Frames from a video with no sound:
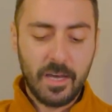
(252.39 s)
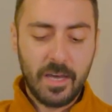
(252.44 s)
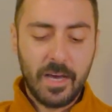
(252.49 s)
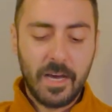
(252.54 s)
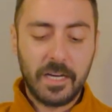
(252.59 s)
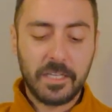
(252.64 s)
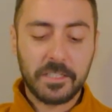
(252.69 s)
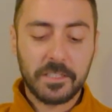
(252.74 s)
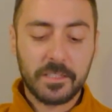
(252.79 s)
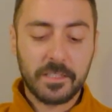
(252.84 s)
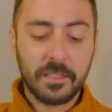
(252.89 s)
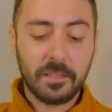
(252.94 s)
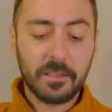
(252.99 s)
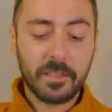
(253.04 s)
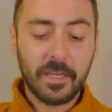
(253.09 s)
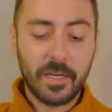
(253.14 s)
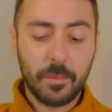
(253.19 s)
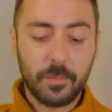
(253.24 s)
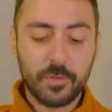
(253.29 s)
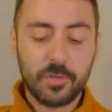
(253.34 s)
I still
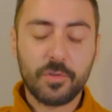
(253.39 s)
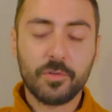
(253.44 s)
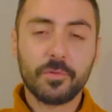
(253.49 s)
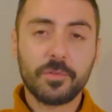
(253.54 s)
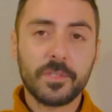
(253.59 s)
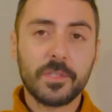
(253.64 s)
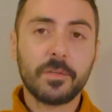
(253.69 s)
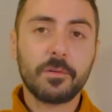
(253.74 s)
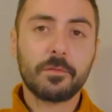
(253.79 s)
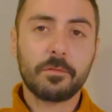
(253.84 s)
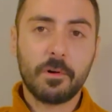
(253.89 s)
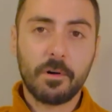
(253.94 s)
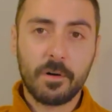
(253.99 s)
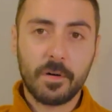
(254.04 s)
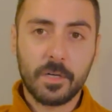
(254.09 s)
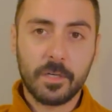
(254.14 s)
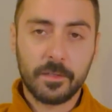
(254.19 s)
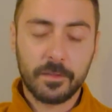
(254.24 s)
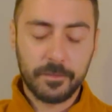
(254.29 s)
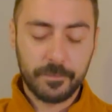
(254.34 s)
kept choosing wrong.